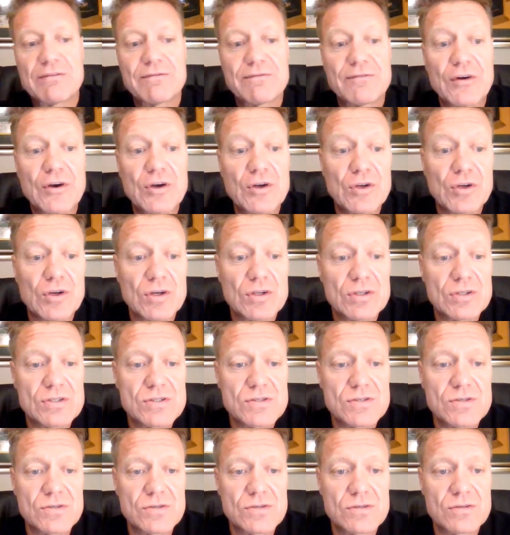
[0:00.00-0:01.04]
phone
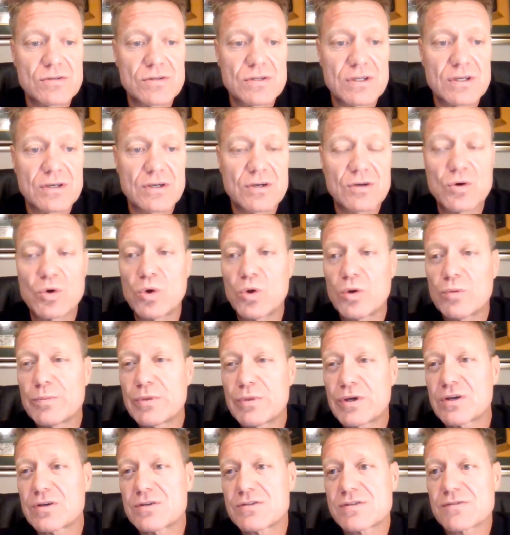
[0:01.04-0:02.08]
onto the call
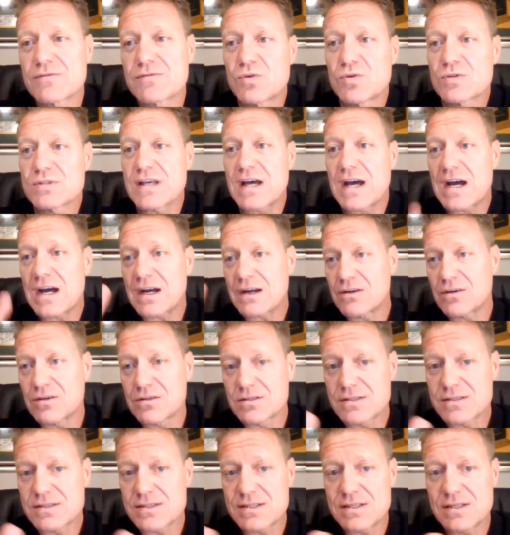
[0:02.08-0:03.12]
because, of course, I
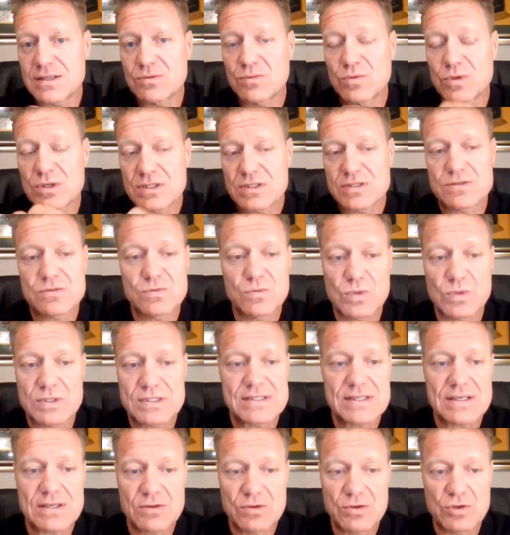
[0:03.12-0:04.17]
can't see what
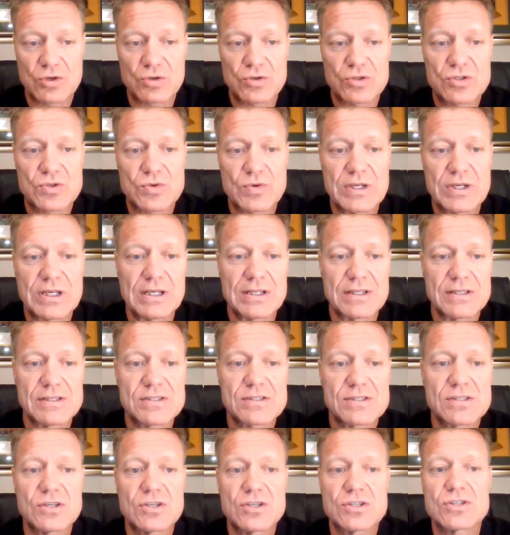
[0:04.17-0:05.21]
your screen
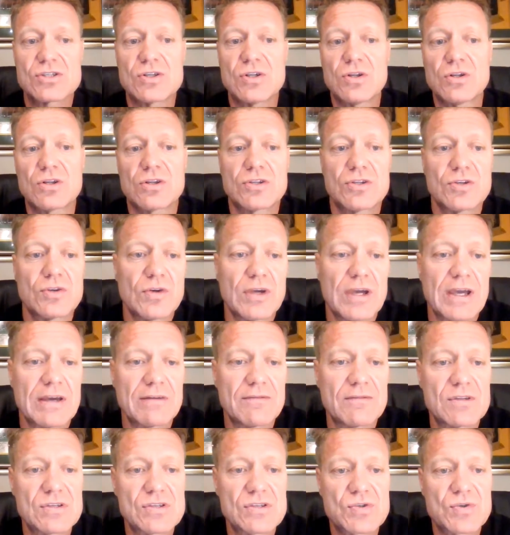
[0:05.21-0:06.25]
is. So you still do
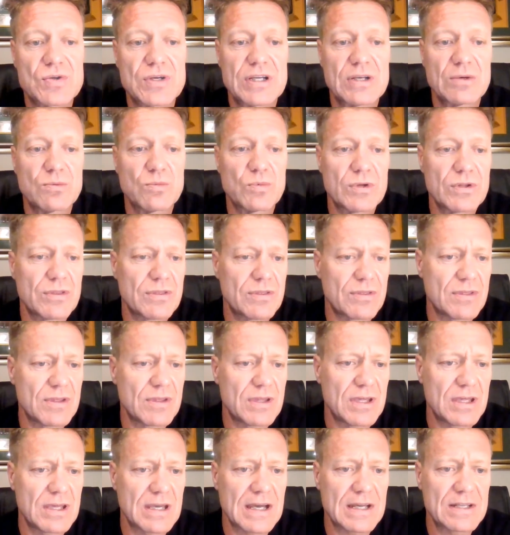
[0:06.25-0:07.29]
have the screen with
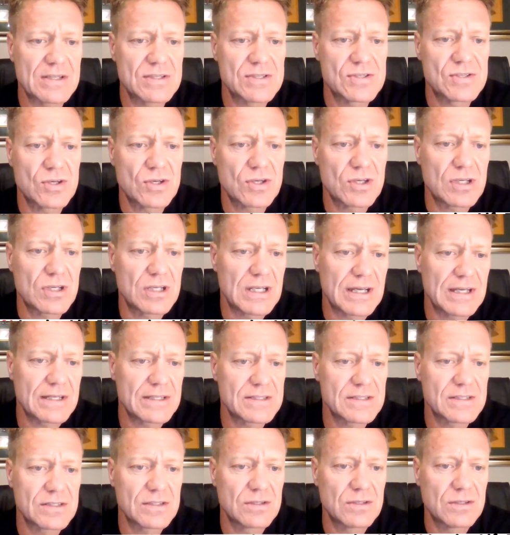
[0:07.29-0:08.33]
the
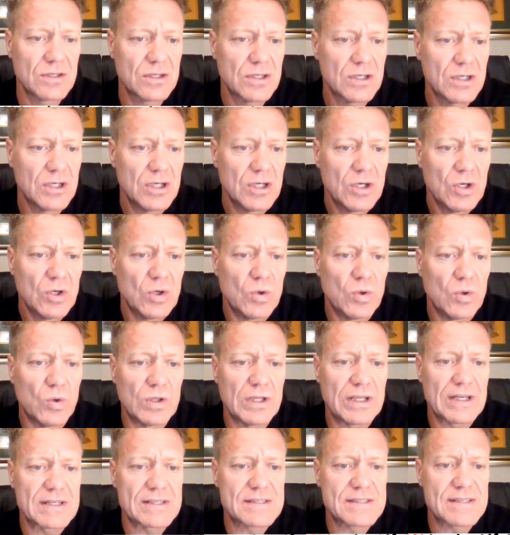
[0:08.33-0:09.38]
uncirculated
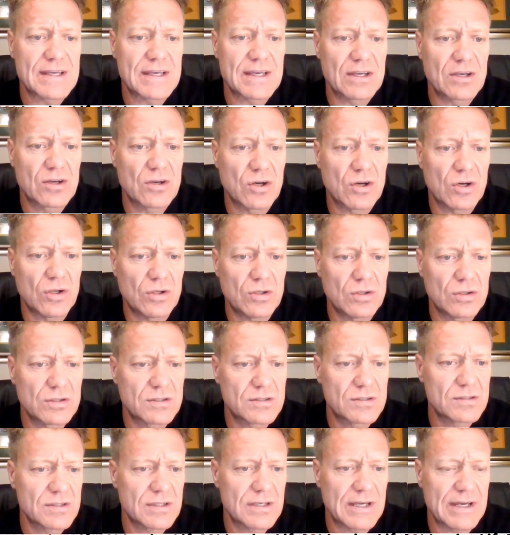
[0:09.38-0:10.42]
all SA
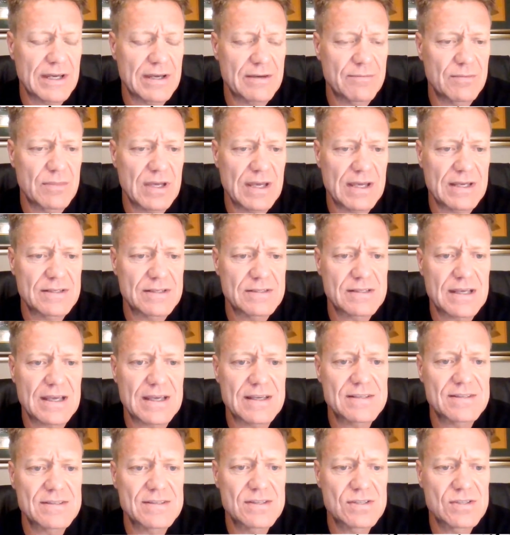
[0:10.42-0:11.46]
gold
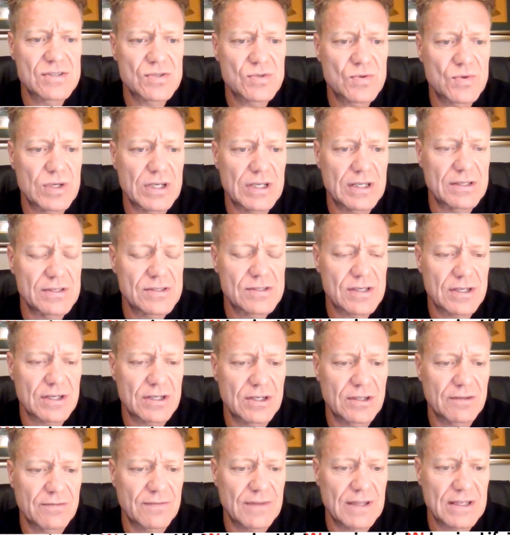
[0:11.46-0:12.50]
as the screen. So I don't
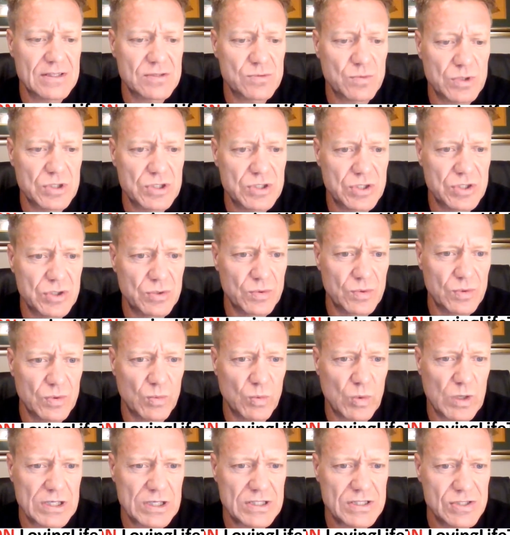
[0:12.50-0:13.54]
know if that's what you
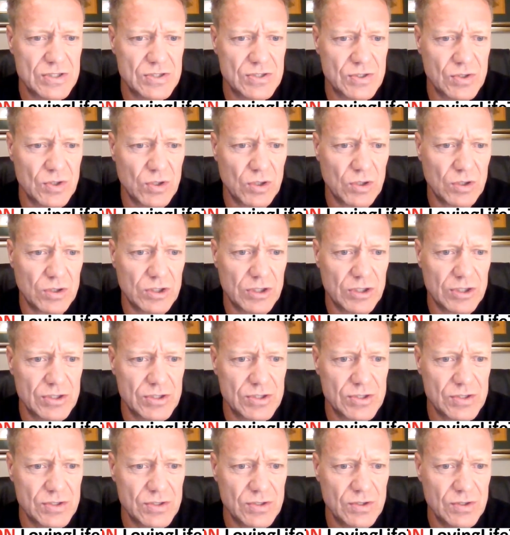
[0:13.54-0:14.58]
wanted to hold on
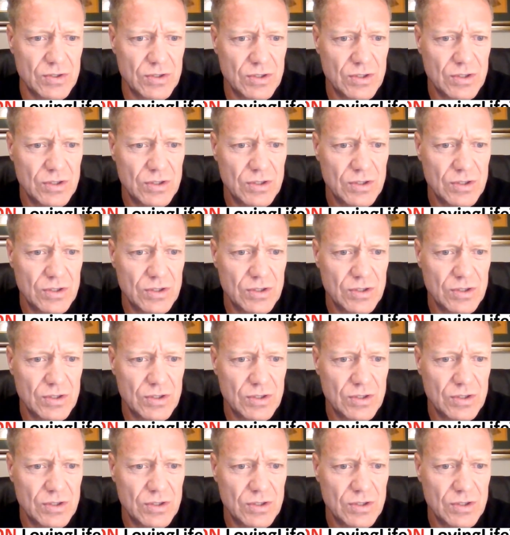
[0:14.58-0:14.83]
to,